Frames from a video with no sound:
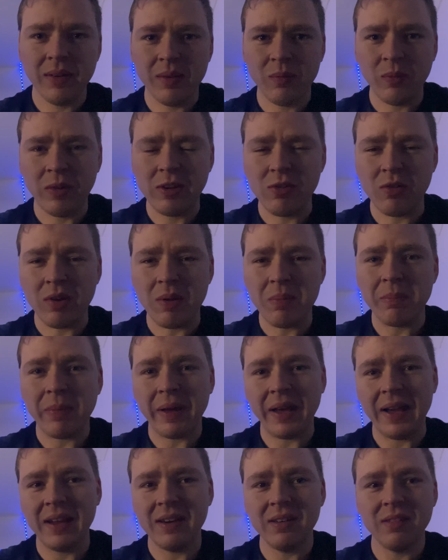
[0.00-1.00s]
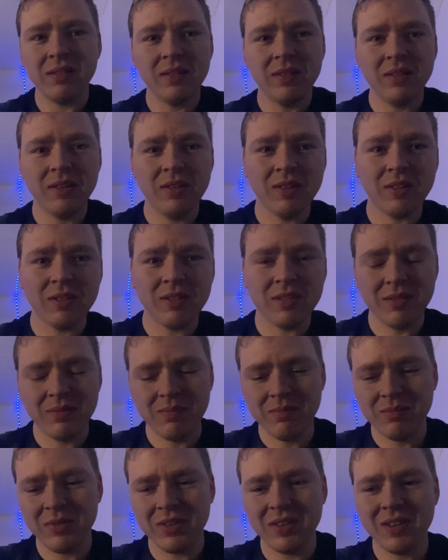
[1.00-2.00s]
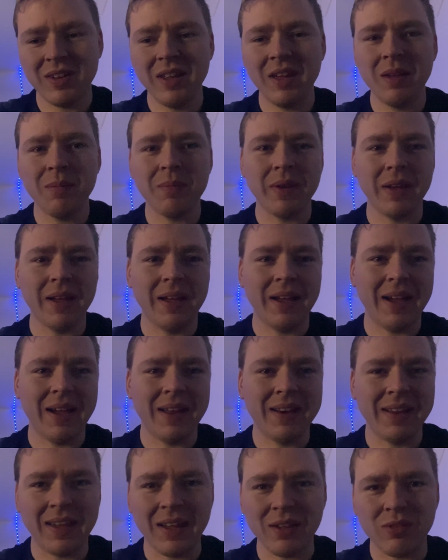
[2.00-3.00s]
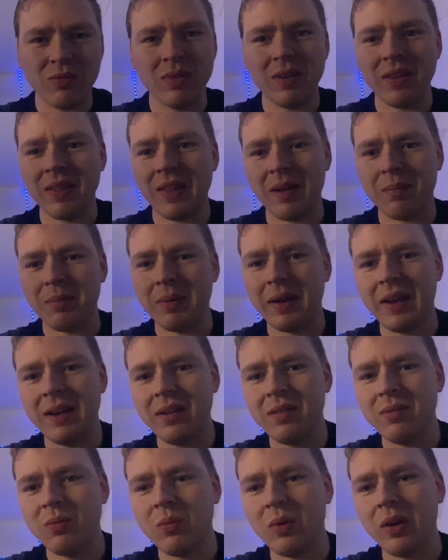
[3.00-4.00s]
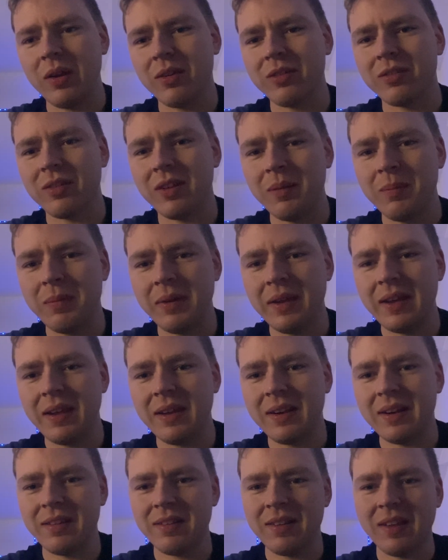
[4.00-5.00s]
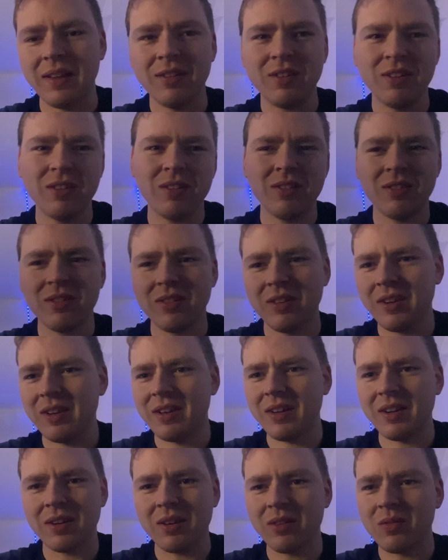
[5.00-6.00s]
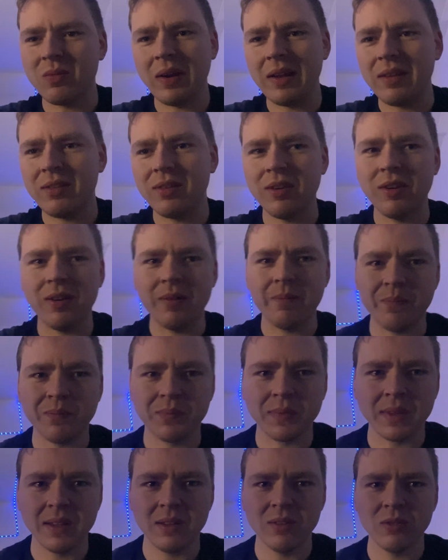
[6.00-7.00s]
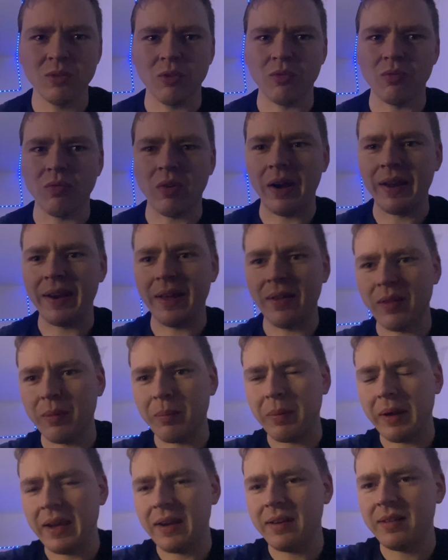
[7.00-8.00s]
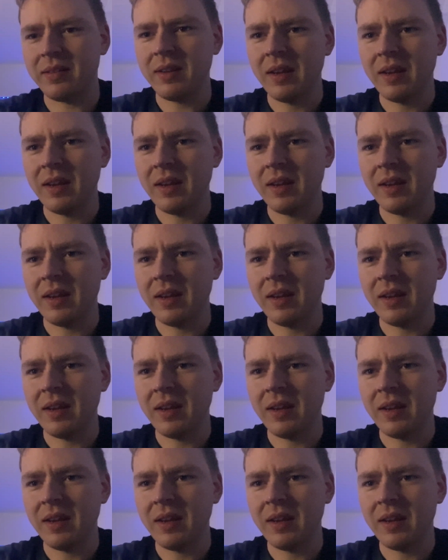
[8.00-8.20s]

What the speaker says: when you're in pain, you just sleep and it gets rid of that pain while you're sleeping, and it's just a good way to sort of ride out the pain.